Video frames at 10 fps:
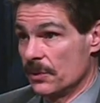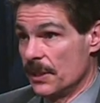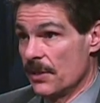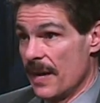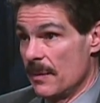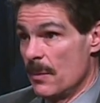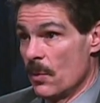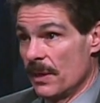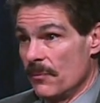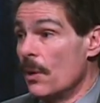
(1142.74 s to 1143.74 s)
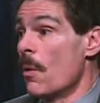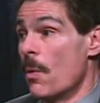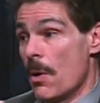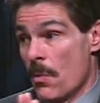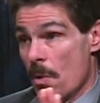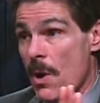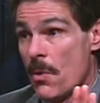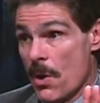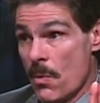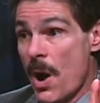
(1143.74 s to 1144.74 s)
here, I got to be more, whoa, whoa, whoa, whoa,
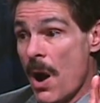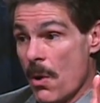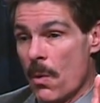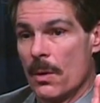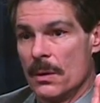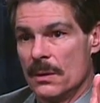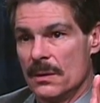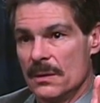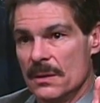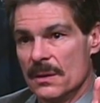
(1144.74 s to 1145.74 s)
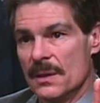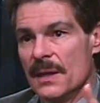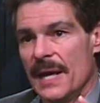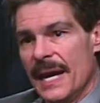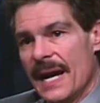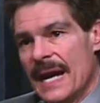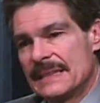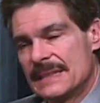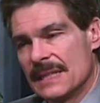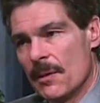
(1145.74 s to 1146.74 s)
whoa, whoa. I
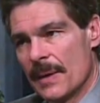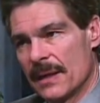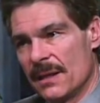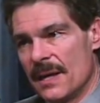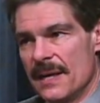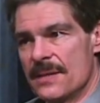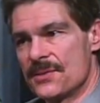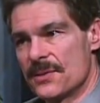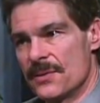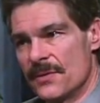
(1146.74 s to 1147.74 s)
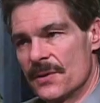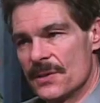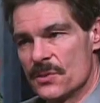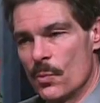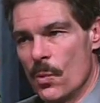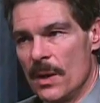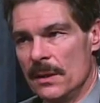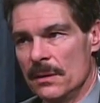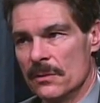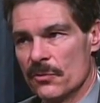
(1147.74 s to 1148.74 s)
tell my clients there is
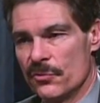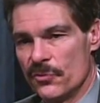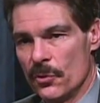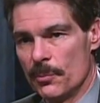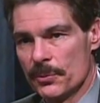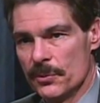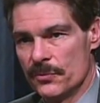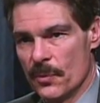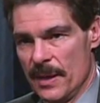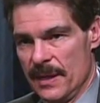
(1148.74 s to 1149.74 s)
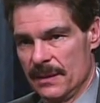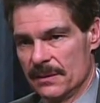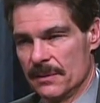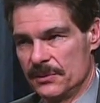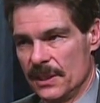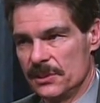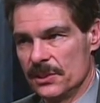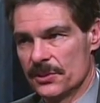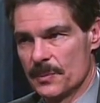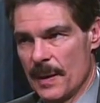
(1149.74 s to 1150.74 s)
one foolproof way of
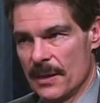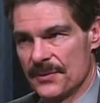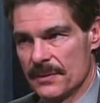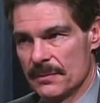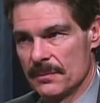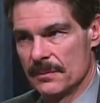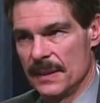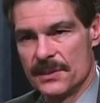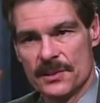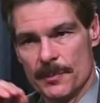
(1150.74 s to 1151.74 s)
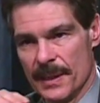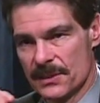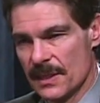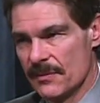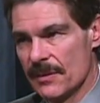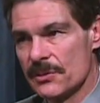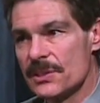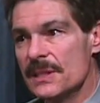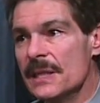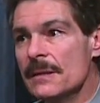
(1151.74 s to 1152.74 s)
changing your spouse. It's the best I've ever
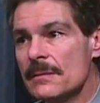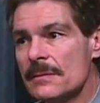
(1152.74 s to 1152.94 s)
seen.